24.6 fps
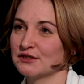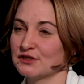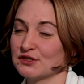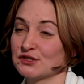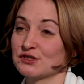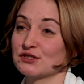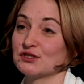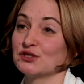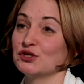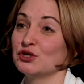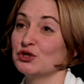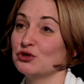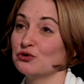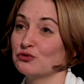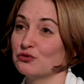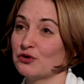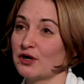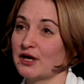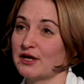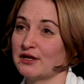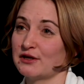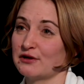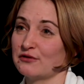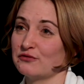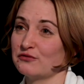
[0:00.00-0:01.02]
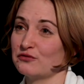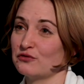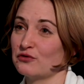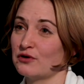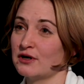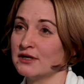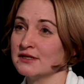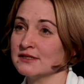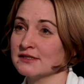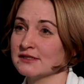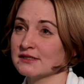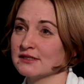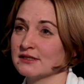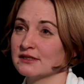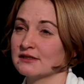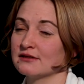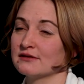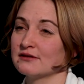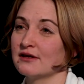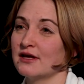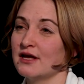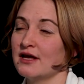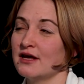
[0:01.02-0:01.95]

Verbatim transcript: It is a new area for us, and